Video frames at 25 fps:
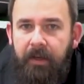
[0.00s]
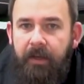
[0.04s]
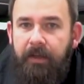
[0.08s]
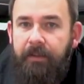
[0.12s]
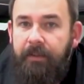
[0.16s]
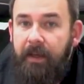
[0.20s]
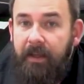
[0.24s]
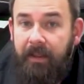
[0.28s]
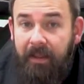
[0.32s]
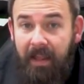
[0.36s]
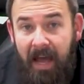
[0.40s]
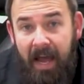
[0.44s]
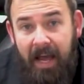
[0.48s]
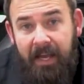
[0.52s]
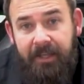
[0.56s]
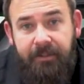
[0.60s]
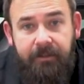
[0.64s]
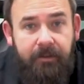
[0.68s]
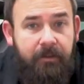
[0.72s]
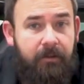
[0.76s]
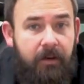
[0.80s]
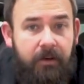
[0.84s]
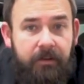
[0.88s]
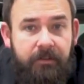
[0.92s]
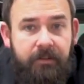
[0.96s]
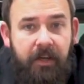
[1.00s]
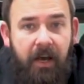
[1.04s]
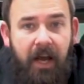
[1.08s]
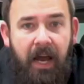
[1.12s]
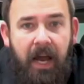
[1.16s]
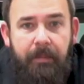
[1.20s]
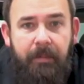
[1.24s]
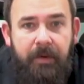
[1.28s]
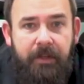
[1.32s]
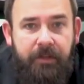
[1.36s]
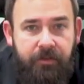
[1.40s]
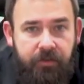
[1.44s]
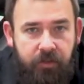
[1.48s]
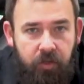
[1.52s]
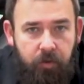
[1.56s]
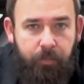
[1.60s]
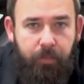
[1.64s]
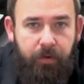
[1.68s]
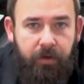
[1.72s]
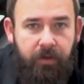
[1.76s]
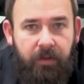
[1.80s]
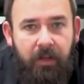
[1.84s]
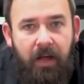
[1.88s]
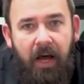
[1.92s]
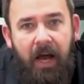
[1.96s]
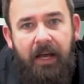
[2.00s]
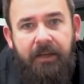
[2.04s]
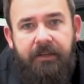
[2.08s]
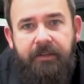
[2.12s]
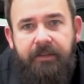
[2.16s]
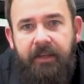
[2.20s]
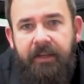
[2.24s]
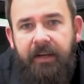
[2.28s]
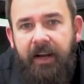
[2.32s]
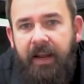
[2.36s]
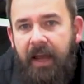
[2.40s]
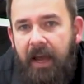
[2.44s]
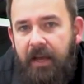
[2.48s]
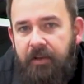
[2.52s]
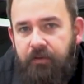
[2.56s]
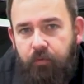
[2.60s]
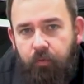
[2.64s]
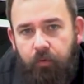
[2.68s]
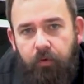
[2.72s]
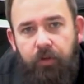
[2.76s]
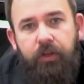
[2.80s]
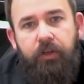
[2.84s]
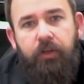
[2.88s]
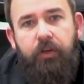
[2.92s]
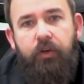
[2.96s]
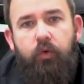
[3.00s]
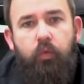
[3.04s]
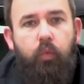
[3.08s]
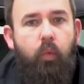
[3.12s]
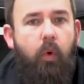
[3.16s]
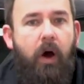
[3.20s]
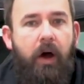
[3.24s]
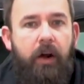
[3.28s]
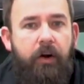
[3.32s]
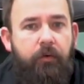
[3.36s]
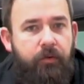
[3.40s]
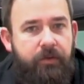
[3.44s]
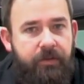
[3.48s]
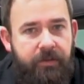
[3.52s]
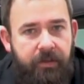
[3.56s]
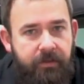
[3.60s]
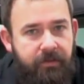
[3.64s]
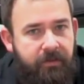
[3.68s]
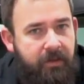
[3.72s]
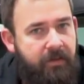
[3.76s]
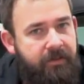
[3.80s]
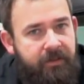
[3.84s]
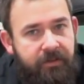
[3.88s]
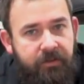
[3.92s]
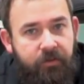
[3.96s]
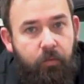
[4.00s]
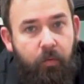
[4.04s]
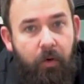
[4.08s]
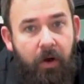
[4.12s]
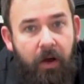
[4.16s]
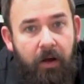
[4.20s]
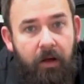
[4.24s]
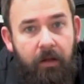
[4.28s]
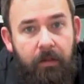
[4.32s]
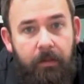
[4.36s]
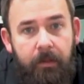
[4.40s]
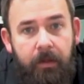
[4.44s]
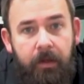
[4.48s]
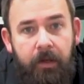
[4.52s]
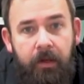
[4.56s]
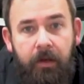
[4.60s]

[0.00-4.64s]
They last a long time, it's super glossy, and it has really good water resistance as well.